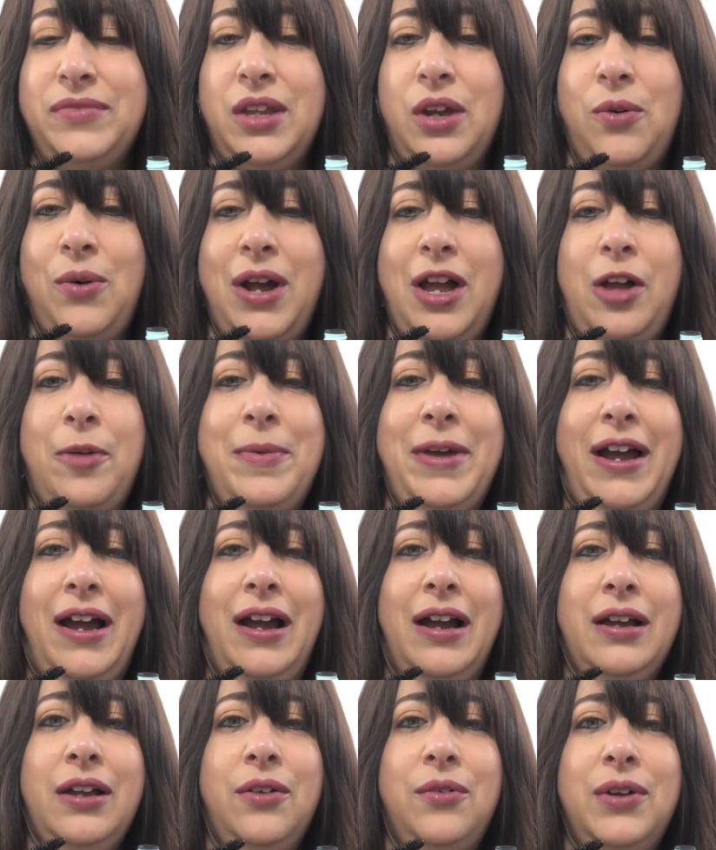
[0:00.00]
a while
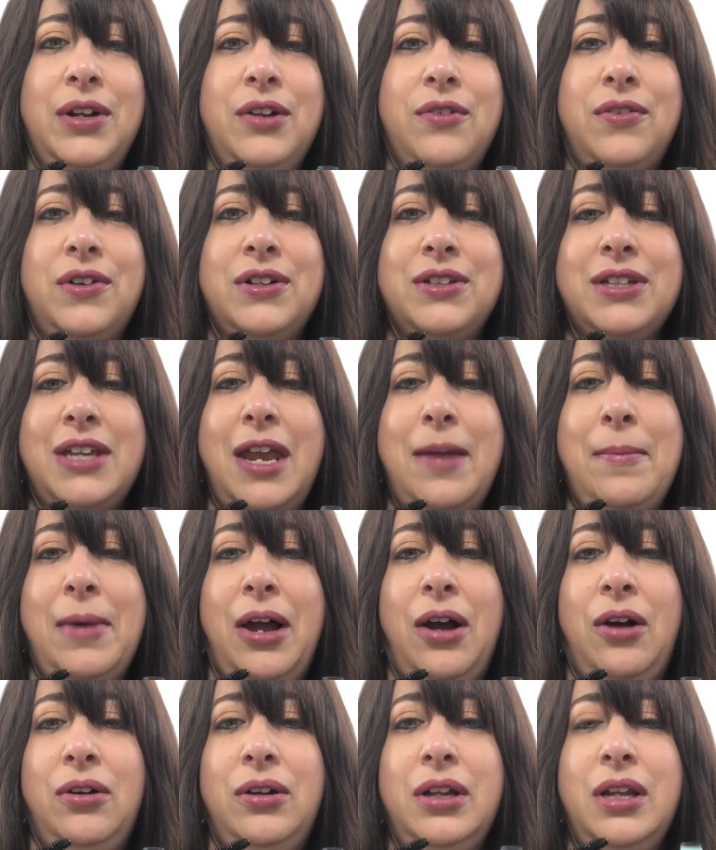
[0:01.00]
back, when it first came
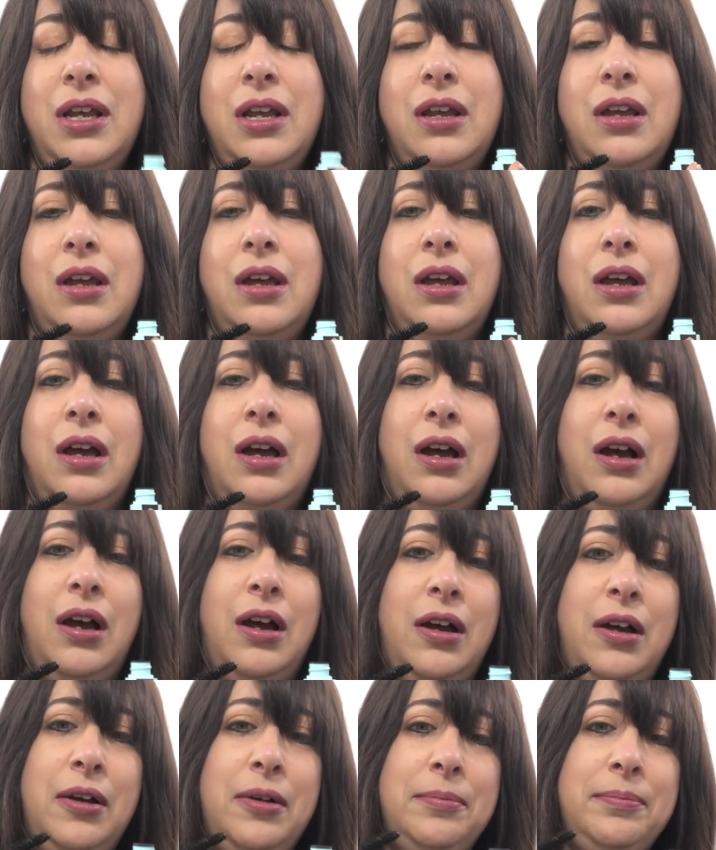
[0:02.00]
out,
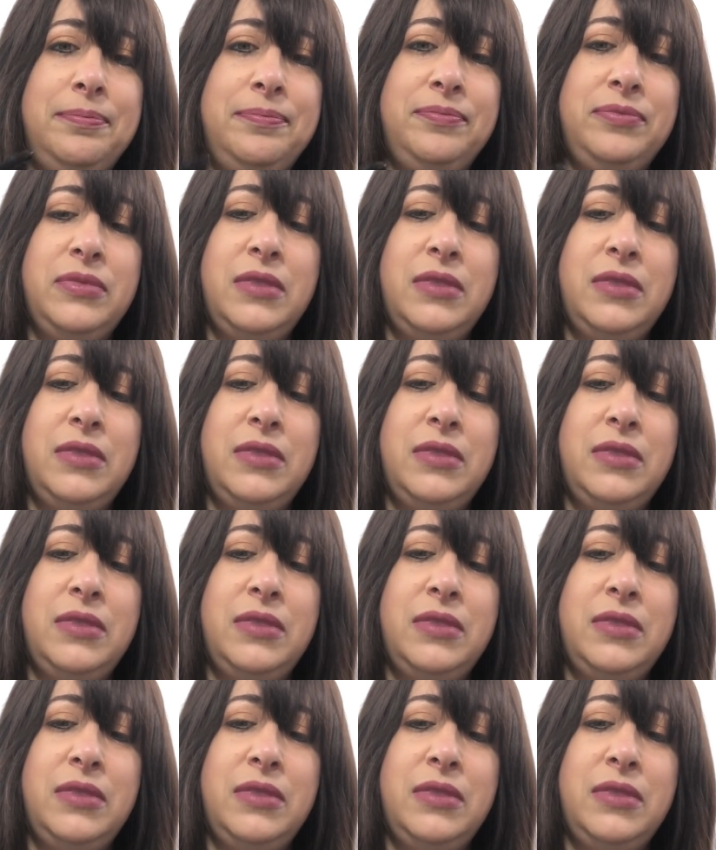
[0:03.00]
I